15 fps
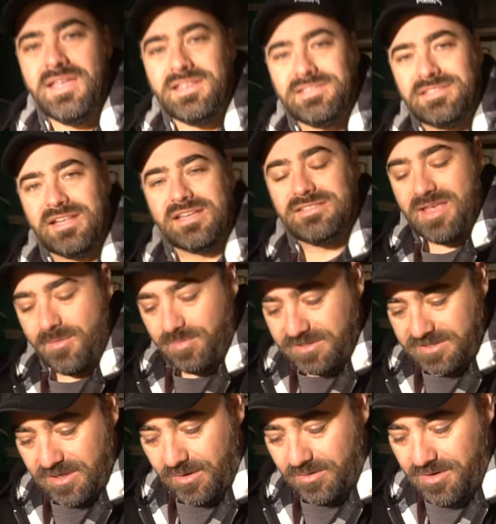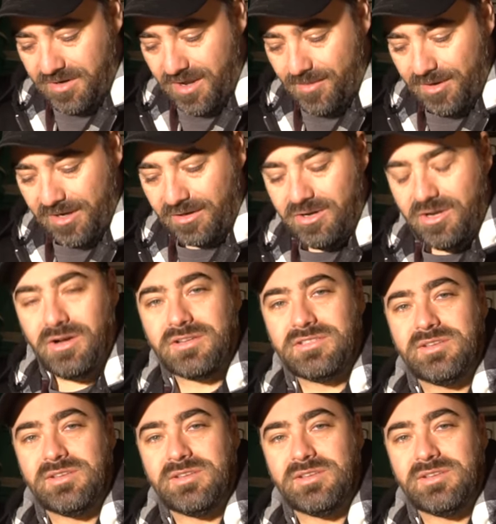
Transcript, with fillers: In today's episode, I'm gonna cook